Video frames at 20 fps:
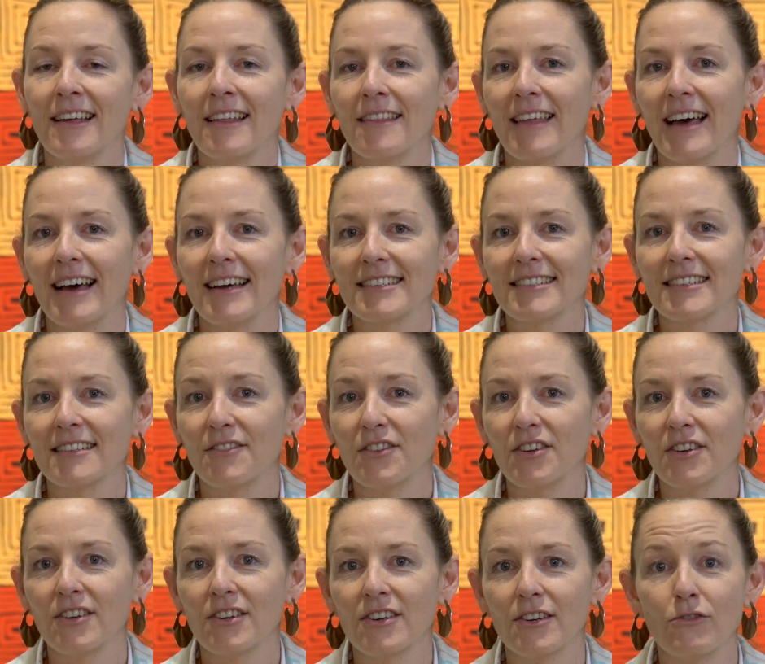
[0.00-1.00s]
that
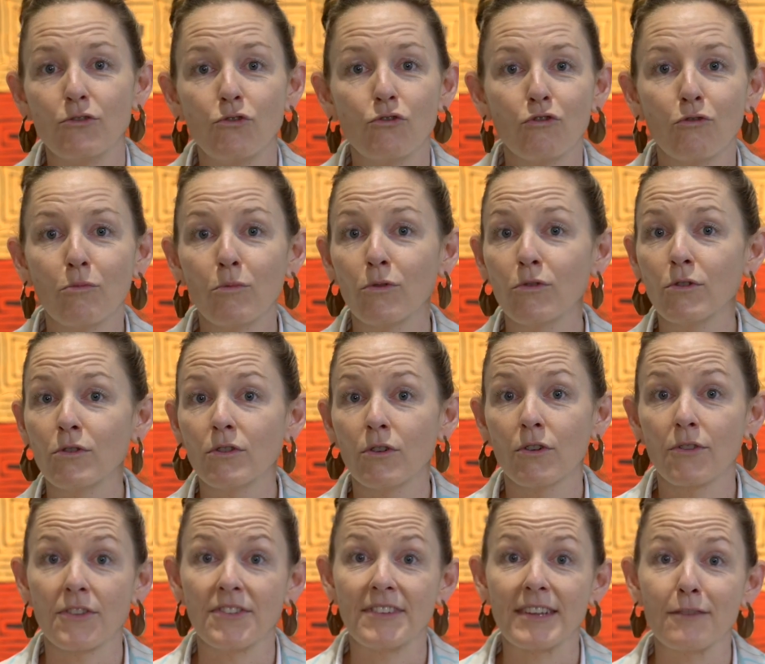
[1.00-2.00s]
the normal
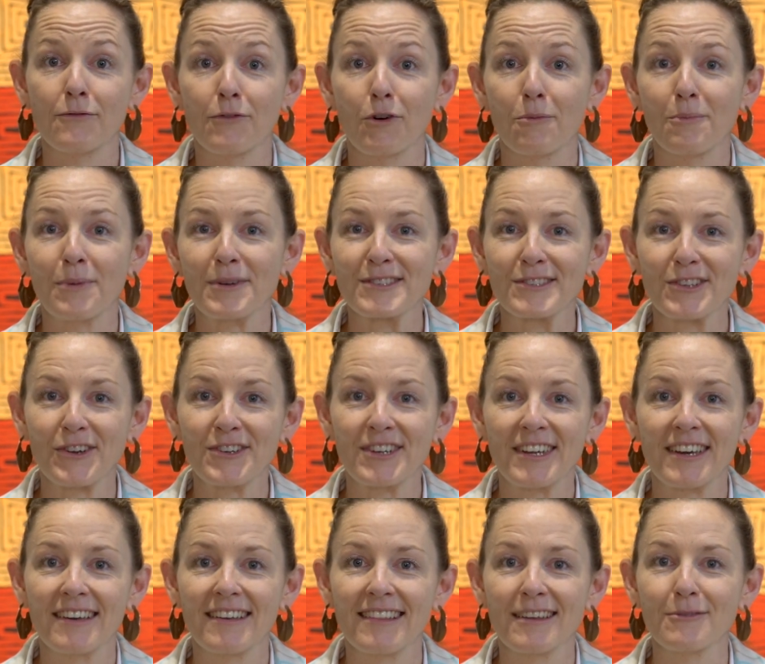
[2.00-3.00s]
or the default
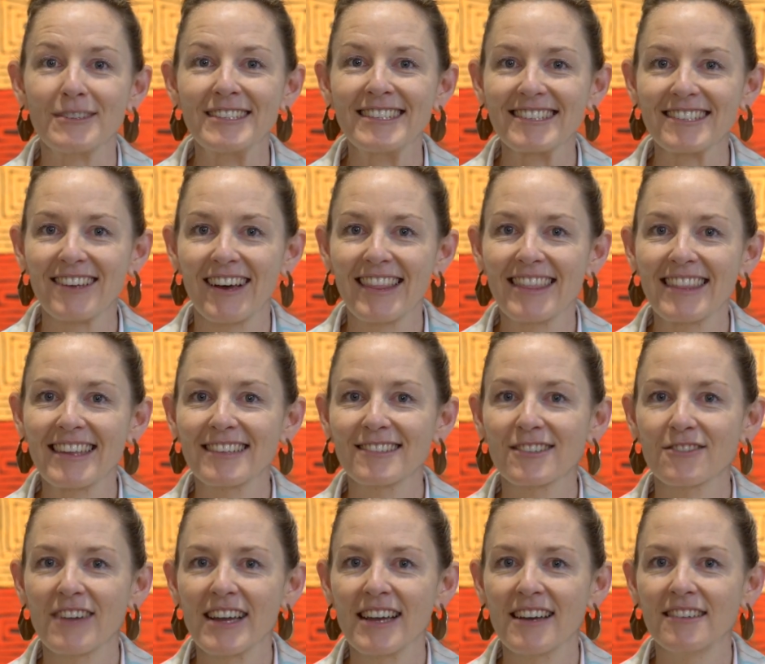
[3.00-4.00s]
persona that we design
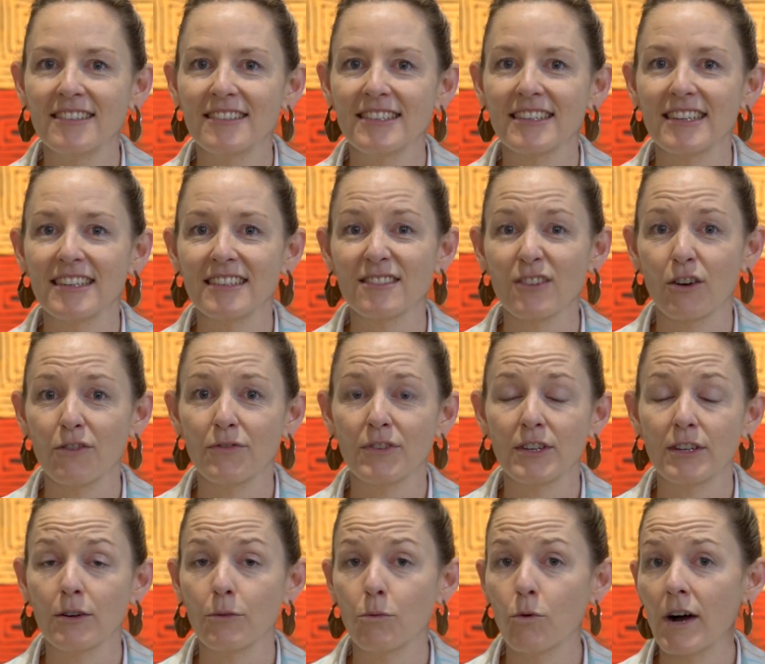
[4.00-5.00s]
things around is
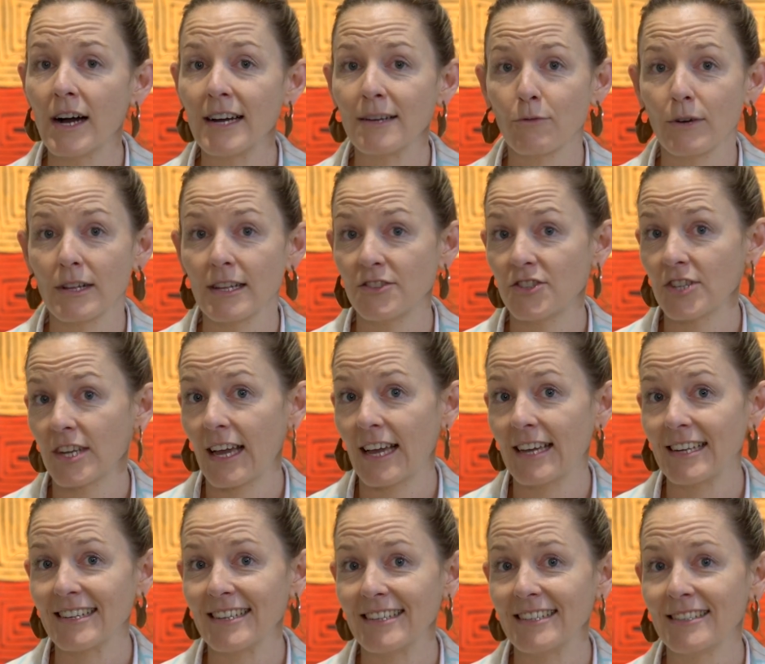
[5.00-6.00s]
often a white,
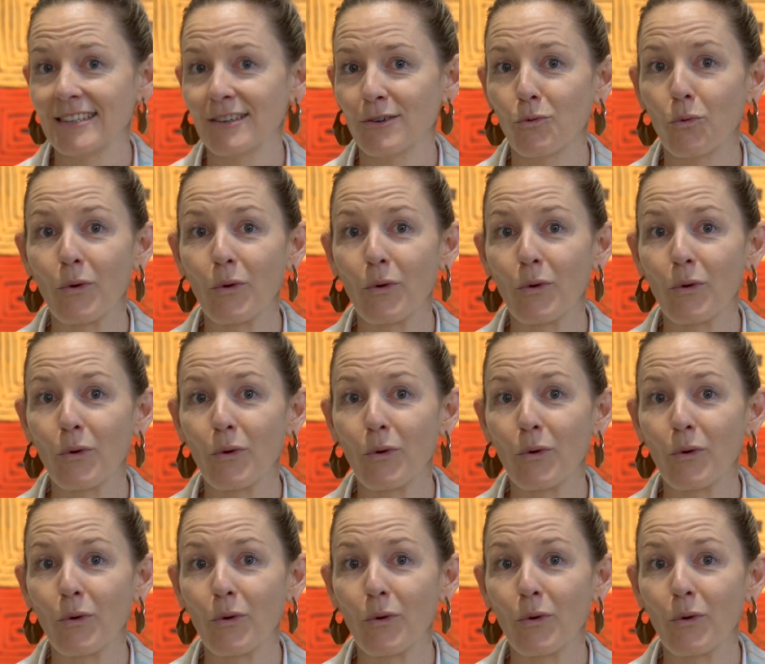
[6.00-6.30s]
well-educated,